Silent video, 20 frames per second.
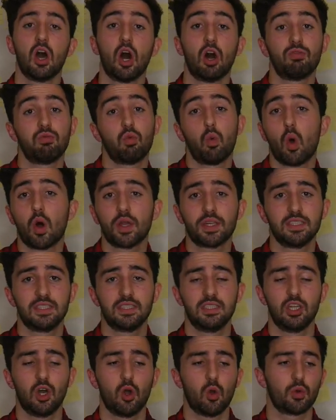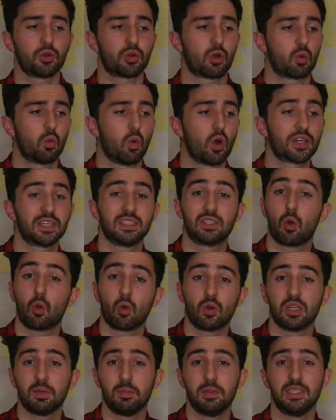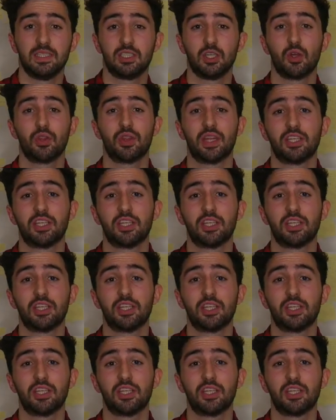of what is known or what has already been done.